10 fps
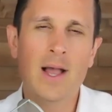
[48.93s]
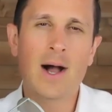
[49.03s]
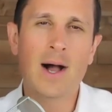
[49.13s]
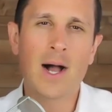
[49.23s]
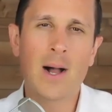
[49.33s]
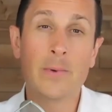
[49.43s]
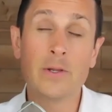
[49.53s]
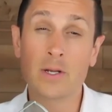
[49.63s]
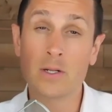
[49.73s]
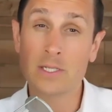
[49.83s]
Um,
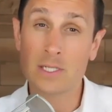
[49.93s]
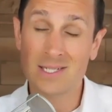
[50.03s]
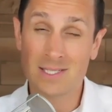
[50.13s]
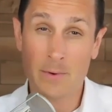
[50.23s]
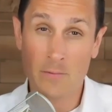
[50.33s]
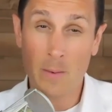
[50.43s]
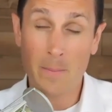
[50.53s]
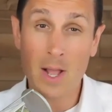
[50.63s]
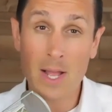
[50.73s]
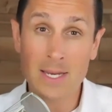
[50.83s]
you can listen to some of our
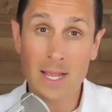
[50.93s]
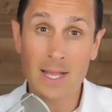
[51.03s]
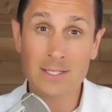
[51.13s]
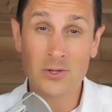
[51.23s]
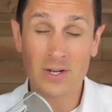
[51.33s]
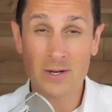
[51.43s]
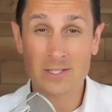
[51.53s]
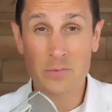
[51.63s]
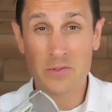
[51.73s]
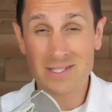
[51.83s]
podcasts. You can hear
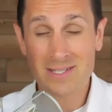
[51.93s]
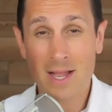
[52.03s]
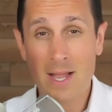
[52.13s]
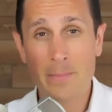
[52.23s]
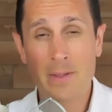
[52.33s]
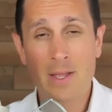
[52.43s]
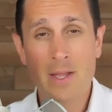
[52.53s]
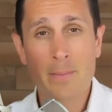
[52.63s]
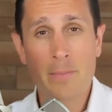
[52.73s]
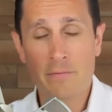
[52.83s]
some of the top
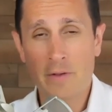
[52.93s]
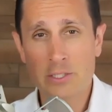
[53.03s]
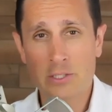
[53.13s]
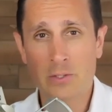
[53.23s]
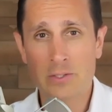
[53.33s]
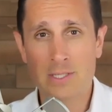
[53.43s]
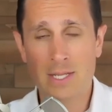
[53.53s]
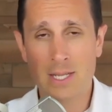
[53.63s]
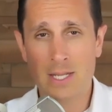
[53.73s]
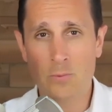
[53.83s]
professionals
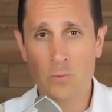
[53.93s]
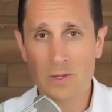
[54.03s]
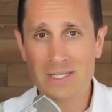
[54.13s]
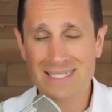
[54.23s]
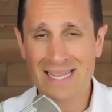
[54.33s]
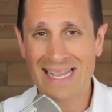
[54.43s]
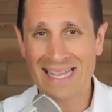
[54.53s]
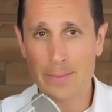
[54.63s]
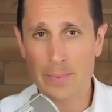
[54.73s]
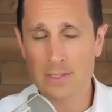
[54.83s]
in real estate
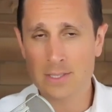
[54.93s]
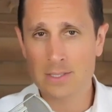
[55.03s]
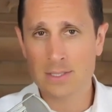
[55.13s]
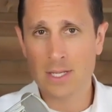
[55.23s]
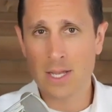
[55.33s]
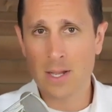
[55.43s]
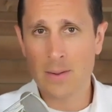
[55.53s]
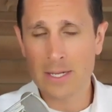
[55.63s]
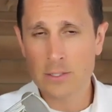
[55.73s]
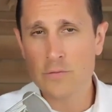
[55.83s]
and business uh,
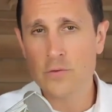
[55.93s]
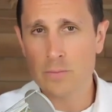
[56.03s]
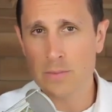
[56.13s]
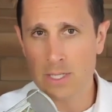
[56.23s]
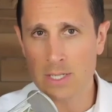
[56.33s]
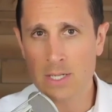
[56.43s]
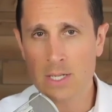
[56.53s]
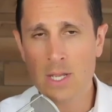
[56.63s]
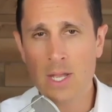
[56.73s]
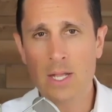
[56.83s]
interview me,
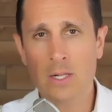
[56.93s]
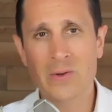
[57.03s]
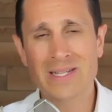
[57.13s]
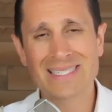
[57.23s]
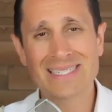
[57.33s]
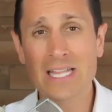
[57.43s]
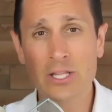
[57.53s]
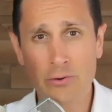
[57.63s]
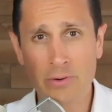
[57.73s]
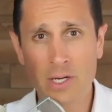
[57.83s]
including
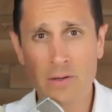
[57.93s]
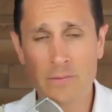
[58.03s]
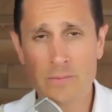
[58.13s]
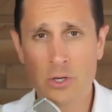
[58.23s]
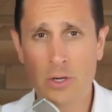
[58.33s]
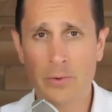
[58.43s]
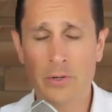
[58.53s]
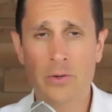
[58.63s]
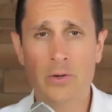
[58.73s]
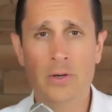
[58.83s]
Seth Greene from
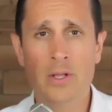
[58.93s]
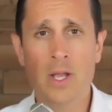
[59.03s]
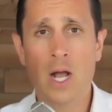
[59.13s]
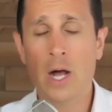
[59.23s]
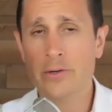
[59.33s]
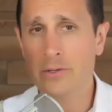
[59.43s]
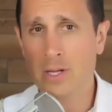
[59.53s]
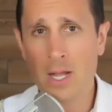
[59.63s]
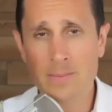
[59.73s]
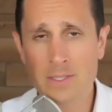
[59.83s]
Sharkpreneur, Hunter
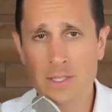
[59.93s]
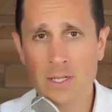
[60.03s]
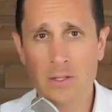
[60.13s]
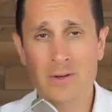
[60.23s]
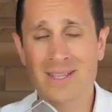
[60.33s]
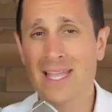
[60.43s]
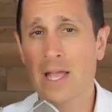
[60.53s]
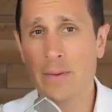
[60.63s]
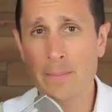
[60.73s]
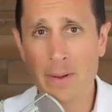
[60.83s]
Thompson, including
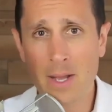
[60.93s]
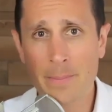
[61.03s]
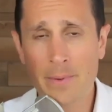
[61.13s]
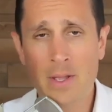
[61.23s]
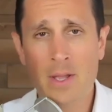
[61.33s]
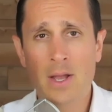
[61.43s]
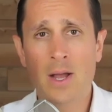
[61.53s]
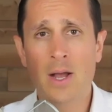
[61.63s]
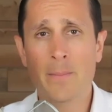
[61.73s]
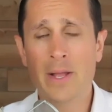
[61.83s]
Kevin Bupp,
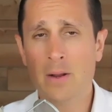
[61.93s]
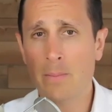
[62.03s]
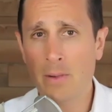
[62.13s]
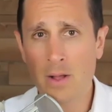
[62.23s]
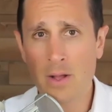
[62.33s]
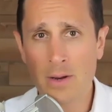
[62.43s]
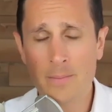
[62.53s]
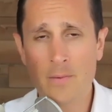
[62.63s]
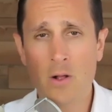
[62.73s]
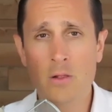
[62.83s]
uh, Michael Blank,
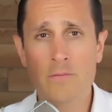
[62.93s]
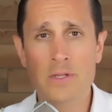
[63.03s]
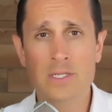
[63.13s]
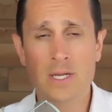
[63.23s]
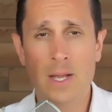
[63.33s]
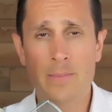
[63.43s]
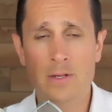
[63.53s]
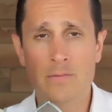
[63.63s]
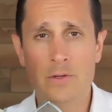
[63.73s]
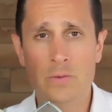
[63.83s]
all of these top
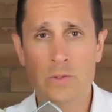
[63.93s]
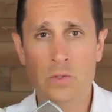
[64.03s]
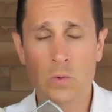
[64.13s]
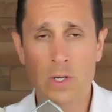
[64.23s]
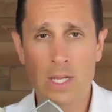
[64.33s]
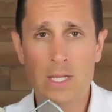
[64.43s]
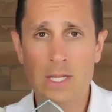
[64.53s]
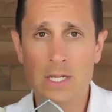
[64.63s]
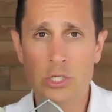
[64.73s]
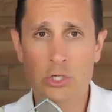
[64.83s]
individuals who are in
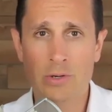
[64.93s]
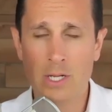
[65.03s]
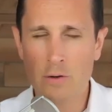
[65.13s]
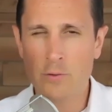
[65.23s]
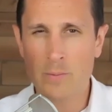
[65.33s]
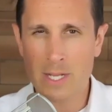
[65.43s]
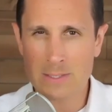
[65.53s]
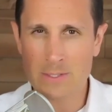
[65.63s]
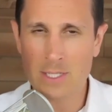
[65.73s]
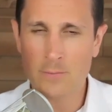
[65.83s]
the industry. Interview me,
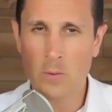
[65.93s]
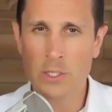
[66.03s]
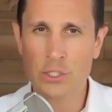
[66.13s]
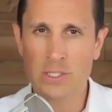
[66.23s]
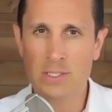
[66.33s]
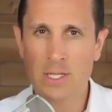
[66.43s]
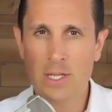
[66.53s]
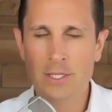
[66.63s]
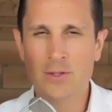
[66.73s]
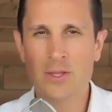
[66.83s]
ask me tough questions
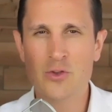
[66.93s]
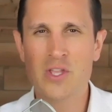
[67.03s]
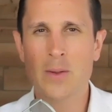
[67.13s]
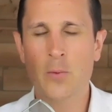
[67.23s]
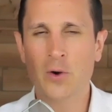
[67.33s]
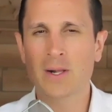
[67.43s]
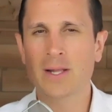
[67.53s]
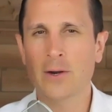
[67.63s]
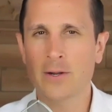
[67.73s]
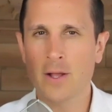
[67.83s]
so that you can get more
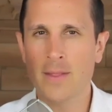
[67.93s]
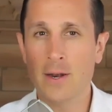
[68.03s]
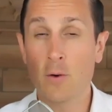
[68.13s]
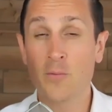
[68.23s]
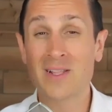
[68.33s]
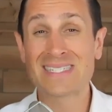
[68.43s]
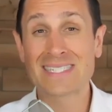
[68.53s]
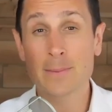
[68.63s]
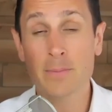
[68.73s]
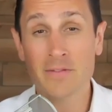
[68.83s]
clarity on that and hopefully
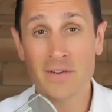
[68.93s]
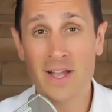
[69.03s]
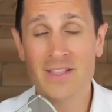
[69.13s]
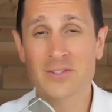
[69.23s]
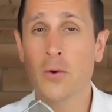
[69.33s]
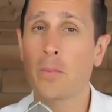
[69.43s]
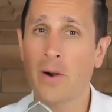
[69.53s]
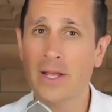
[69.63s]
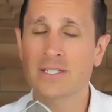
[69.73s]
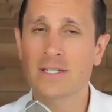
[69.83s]
simplify this whole
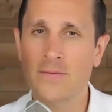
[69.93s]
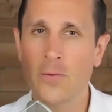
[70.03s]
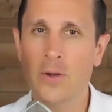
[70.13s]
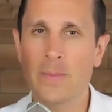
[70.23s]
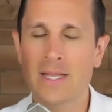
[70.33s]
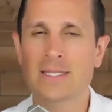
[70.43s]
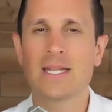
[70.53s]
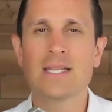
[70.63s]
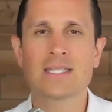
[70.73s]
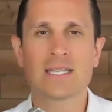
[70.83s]
process for you because it
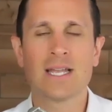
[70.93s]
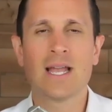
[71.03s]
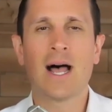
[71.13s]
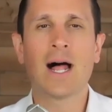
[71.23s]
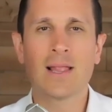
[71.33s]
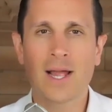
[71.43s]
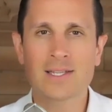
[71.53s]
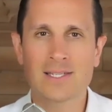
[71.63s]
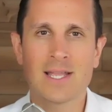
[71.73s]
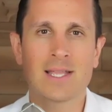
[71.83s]
is a lot
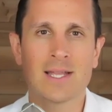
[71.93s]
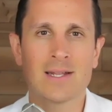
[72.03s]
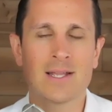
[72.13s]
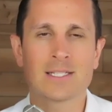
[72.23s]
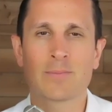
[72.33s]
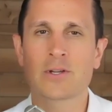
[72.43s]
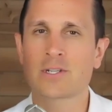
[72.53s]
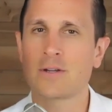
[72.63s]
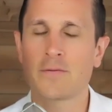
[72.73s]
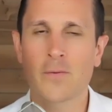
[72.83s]
to take in,
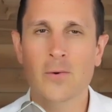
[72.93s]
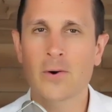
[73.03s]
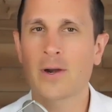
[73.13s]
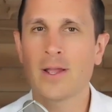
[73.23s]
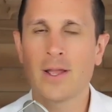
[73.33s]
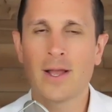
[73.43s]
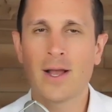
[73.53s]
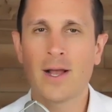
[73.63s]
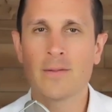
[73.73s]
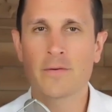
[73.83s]
especially for
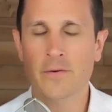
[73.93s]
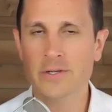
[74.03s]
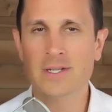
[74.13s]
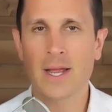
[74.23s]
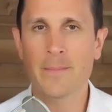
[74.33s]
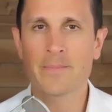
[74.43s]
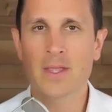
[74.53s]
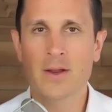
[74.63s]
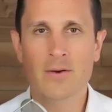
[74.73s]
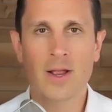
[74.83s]
uh, the first time,
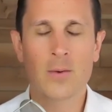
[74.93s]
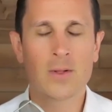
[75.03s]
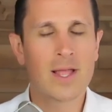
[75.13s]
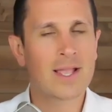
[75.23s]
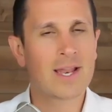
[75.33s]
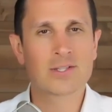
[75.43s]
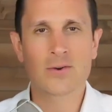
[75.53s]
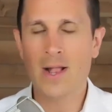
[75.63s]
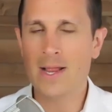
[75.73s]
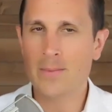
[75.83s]
right? We liken it to
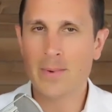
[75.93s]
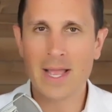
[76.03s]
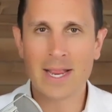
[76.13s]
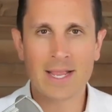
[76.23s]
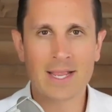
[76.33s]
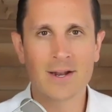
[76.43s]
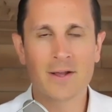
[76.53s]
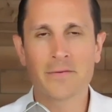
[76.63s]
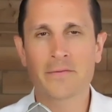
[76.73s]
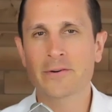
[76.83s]
riding a bike. You
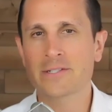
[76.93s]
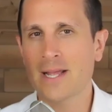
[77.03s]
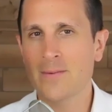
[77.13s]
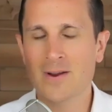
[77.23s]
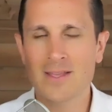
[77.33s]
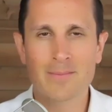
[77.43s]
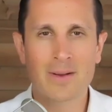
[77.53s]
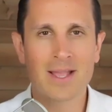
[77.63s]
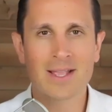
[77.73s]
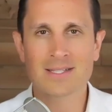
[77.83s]
know, the first time you ride the
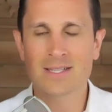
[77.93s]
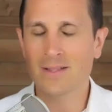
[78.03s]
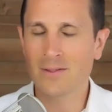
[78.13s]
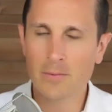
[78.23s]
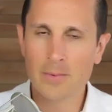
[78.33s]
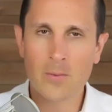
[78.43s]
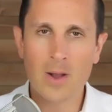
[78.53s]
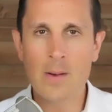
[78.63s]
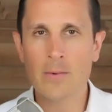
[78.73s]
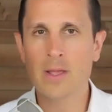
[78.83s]
bike, it's a little bit
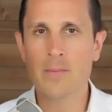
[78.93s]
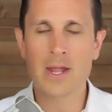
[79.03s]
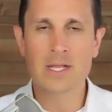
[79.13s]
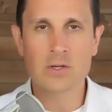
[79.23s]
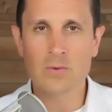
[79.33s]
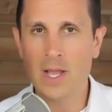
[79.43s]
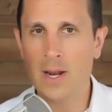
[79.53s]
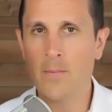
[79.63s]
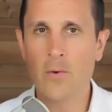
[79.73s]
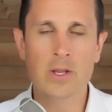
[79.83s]
wobbly, but as you ride
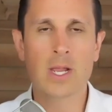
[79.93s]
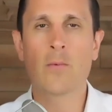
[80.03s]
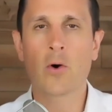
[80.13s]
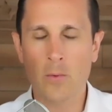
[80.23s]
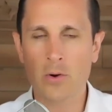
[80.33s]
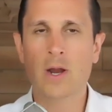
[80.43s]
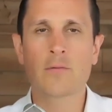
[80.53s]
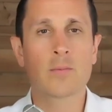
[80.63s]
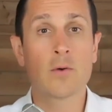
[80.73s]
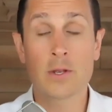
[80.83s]
it more, you get more and more
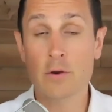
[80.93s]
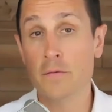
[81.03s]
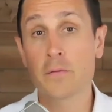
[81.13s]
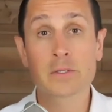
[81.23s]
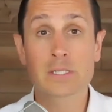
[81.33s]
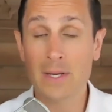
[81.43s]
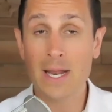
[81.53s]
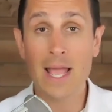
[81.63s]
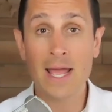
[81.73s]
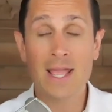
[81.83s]
comfortable, and then you're full speed
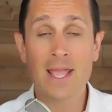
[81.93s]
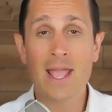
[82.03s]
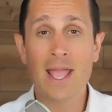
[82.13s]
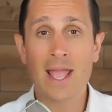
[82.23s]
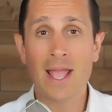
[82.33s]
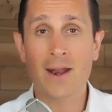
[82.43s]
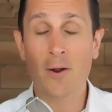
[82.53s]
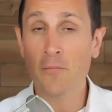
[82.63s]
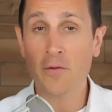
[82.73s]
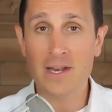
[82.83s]
ahead and
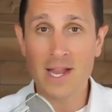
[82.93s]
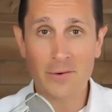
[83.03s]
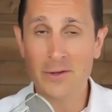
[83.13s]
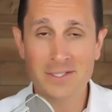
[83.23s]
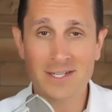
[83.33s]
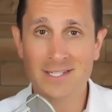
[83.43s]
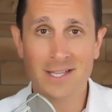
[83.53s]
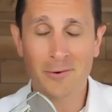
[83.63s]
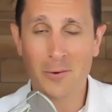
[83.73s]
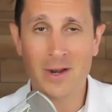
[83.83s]
hopefully never using a
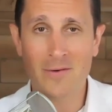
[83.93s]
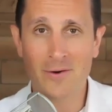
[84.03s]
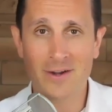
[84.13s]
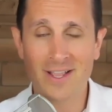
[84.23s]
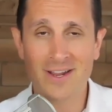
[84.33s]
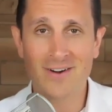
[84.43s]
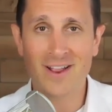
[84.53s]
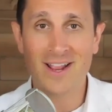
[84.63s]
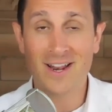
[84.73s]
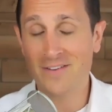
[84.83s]
1031 ever again,
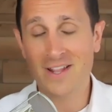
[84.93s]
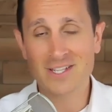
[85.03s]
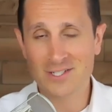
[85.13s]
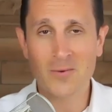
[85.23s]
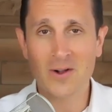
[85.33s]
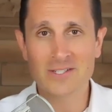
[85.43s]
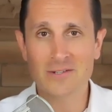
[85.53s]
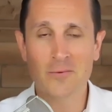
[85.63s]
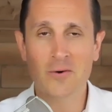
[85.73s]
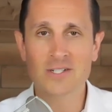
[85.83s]
right? Unless, unless you want to,
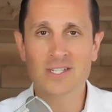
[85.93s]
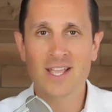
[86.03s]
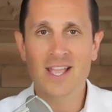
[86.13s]
of course.